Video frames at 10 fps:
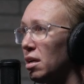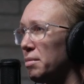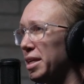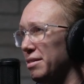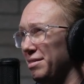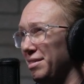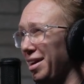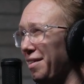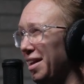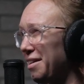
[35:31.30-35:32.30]
I mean,
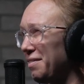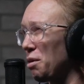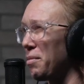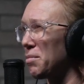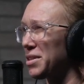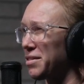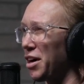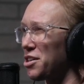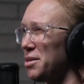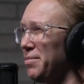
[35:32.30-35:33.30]
I think if they're members of
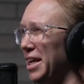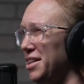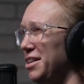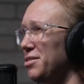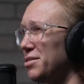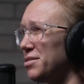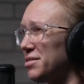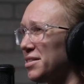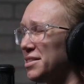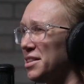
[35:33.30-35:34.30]
our gym, they do.
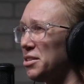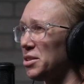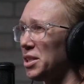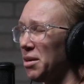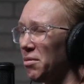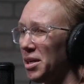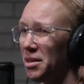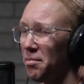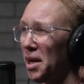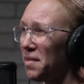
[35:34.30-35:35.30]
That's usually one of
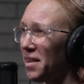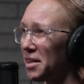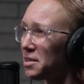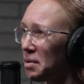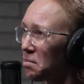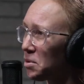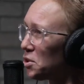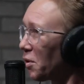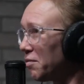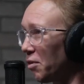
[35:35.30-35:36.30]
the main things people
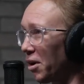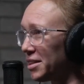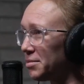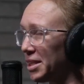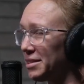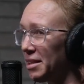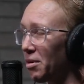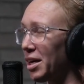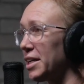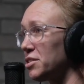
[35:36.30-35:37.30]
join for, is because they
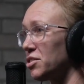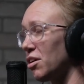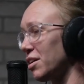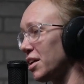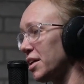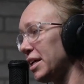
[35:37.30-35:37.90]
want to get stronger.